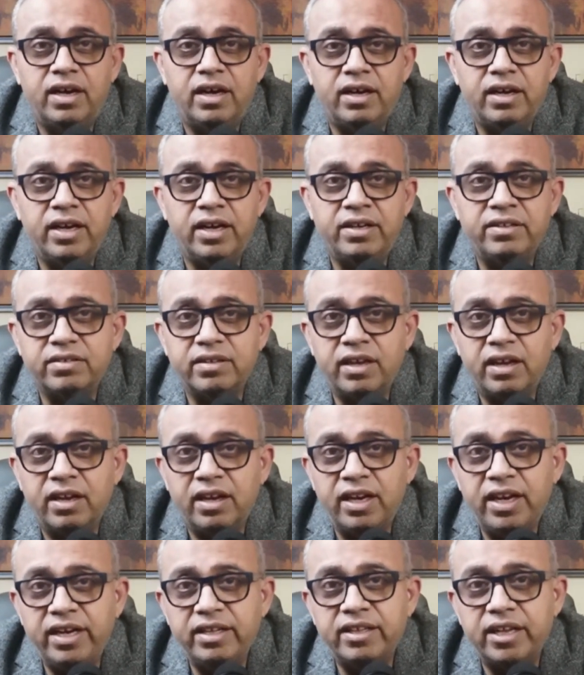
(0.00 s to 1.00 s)
Its
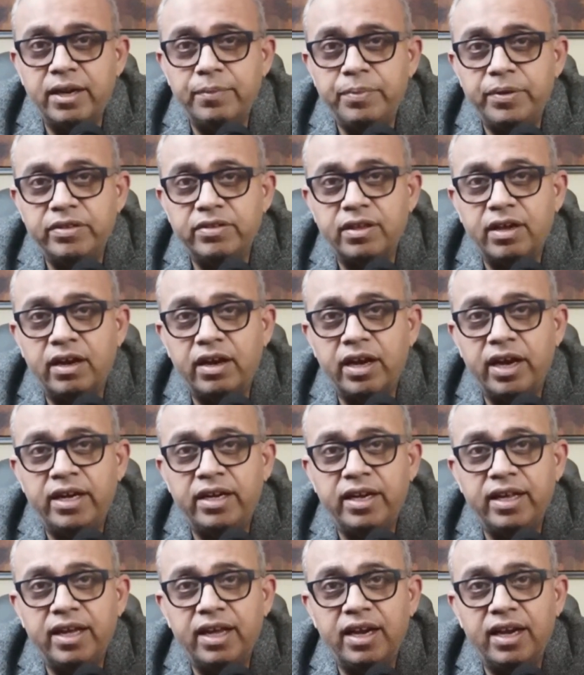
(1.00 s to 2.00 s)
lead therapies are
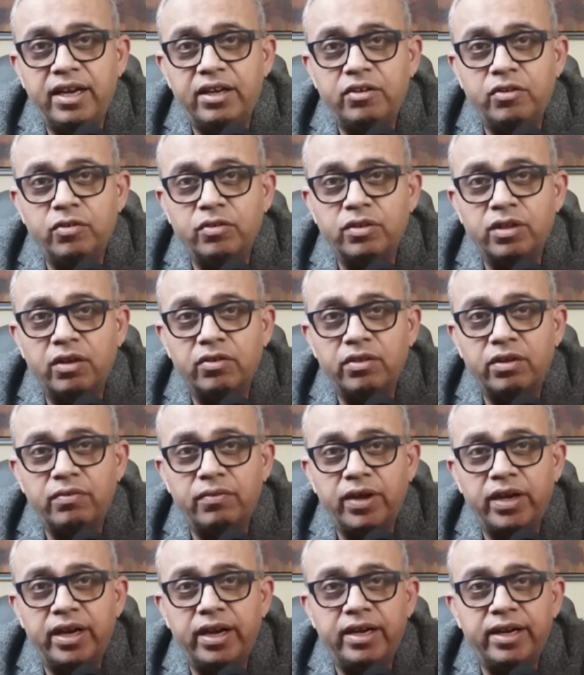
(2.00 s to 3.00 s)
NTLA
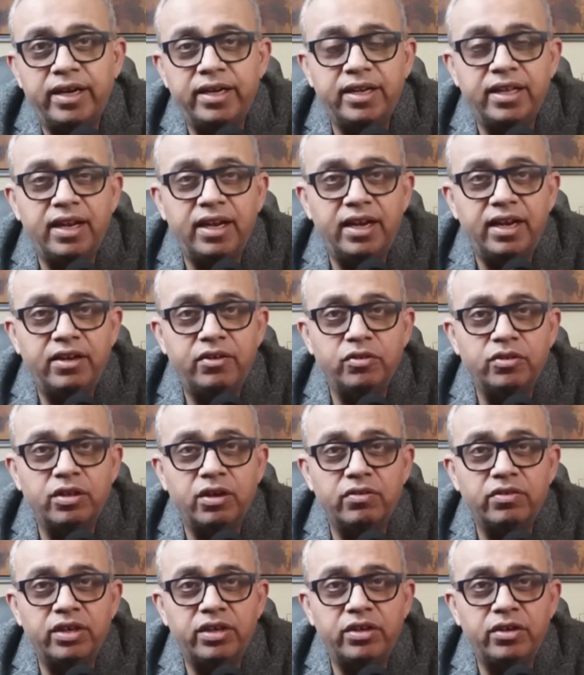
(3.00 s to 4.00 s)
2001 and NTLA
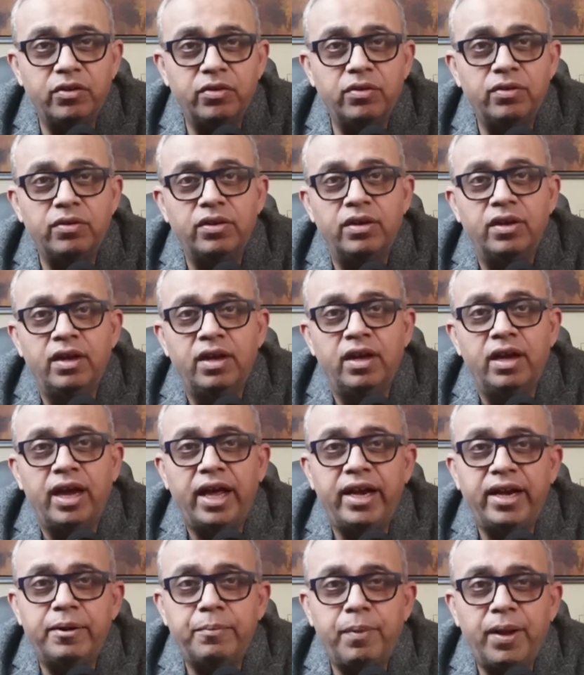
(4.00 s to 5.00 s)
2002, and
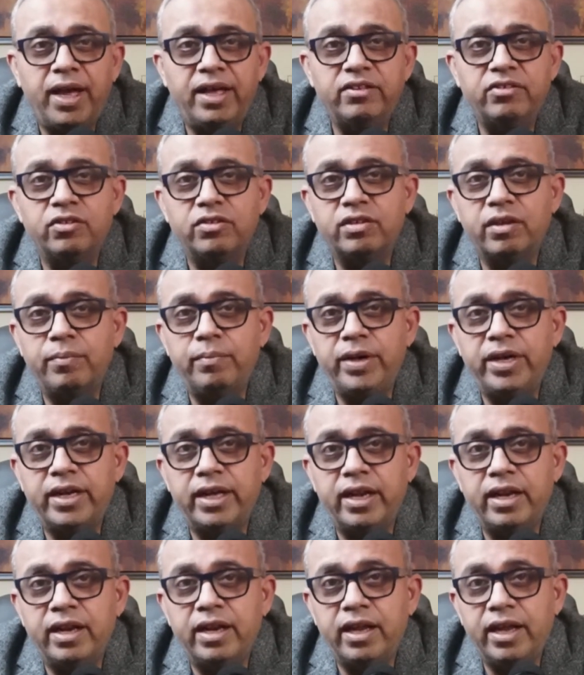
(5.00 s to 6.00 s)
it plans to submit
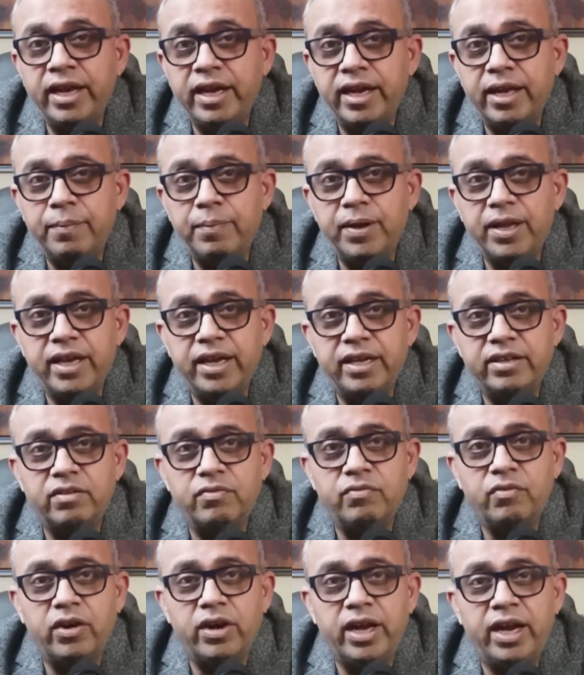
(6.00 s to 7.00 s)
an IND application
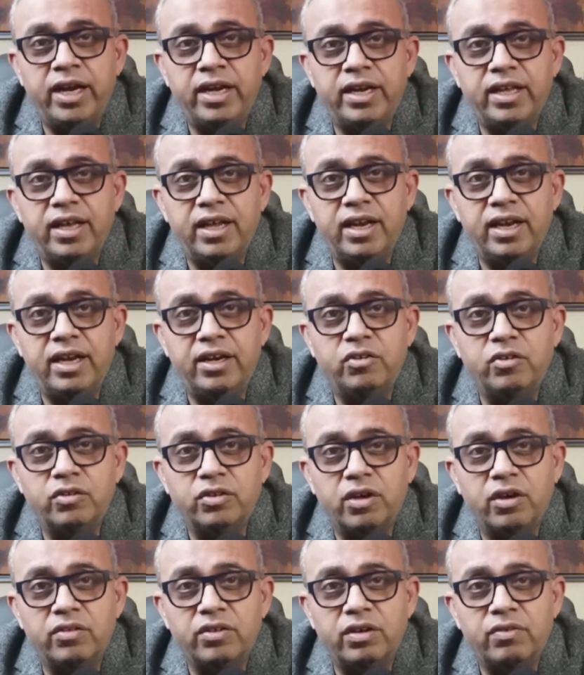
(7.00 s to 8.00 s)
for NTLA
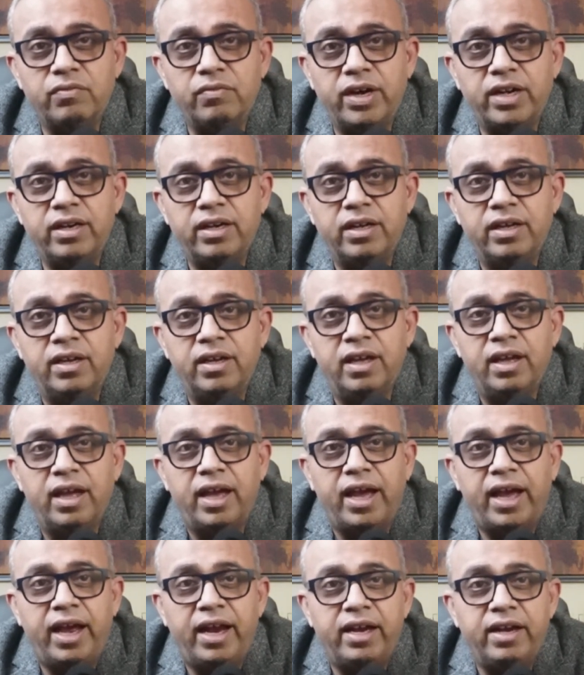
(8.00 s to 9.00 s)
2001,
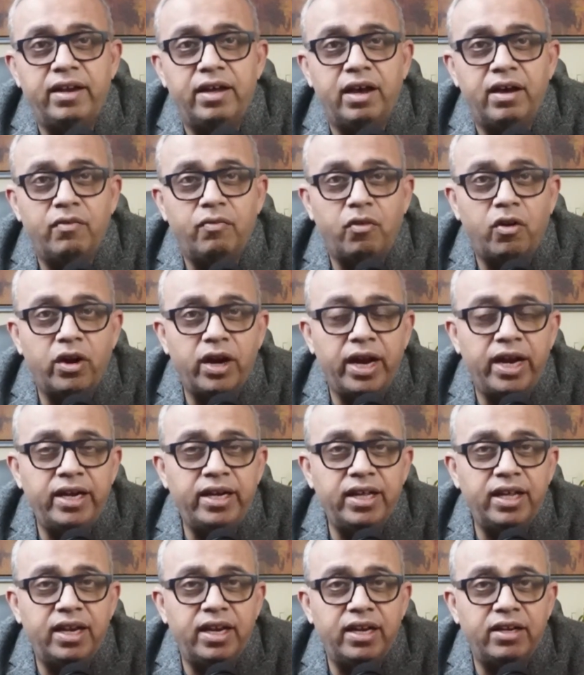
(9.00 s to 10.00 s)
and for
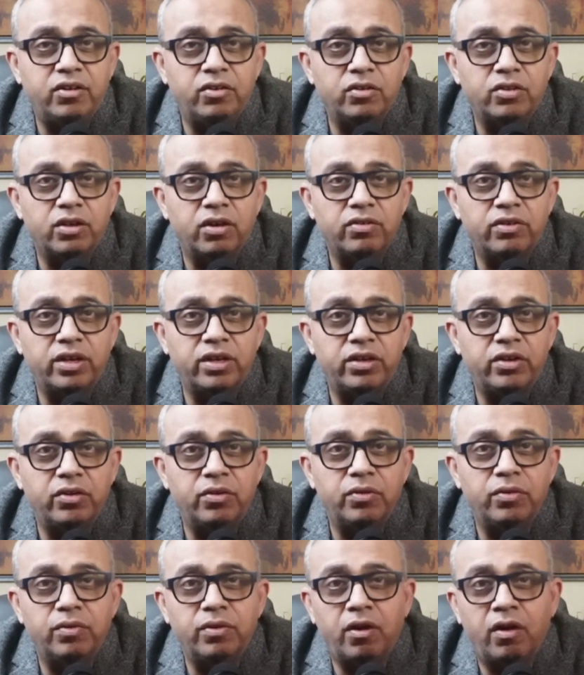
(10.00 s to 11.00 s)
NTLA
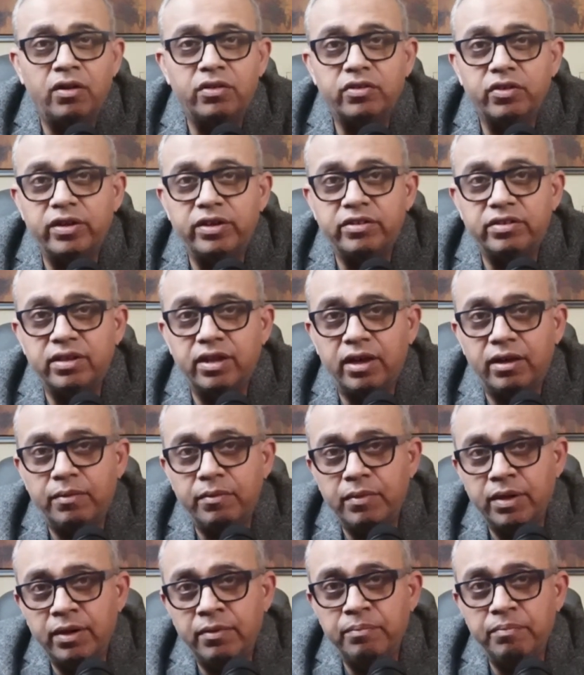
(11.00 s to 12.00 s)
2002 also it's
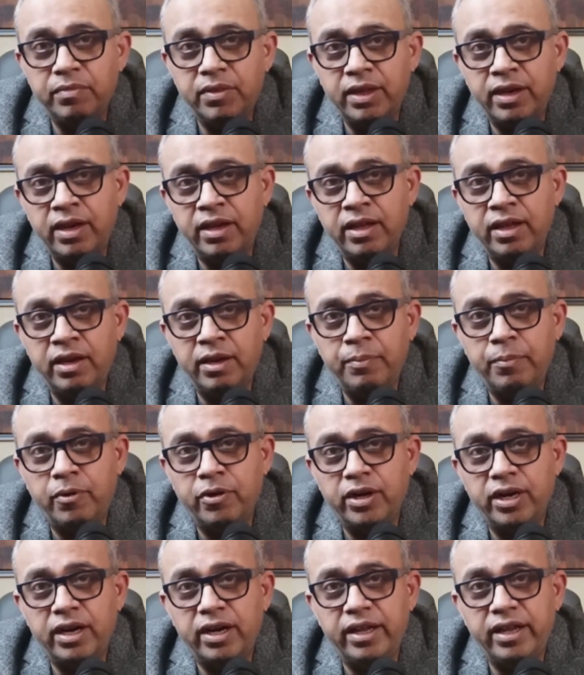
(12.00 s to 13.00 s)

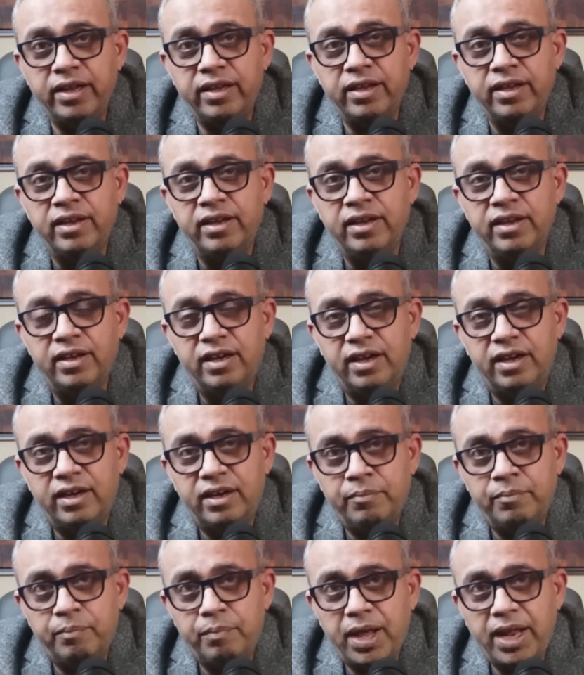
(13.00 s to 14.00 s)
reportedly
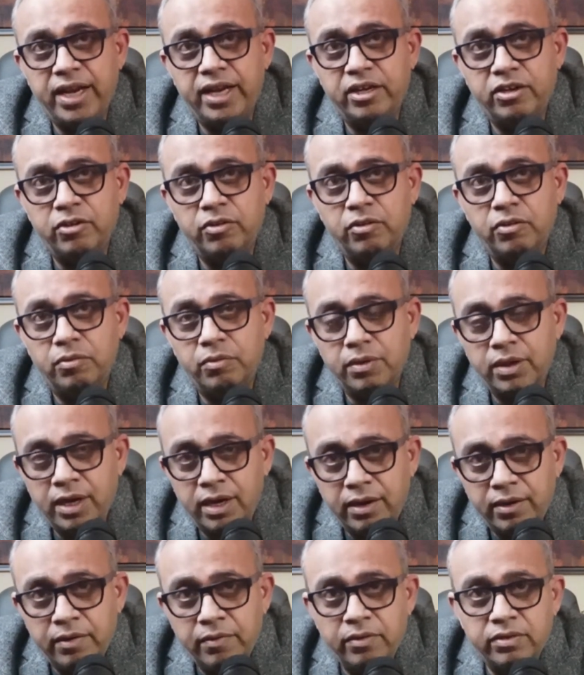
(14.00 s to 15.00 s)
planning
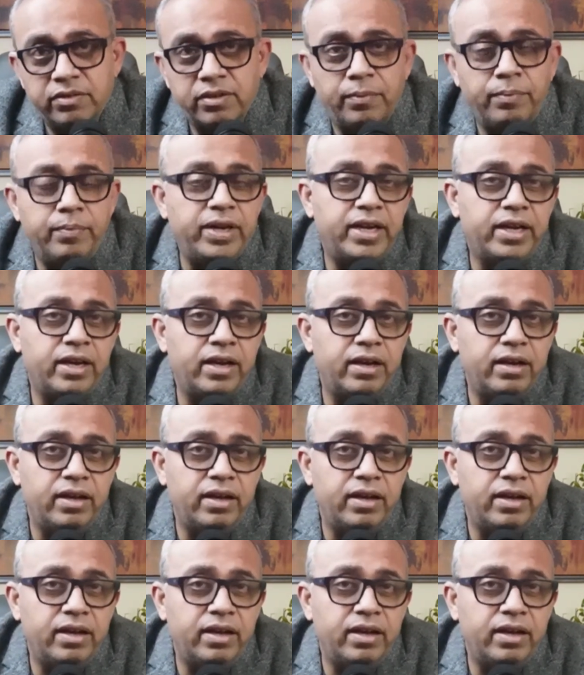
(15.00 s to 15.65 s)
to submit an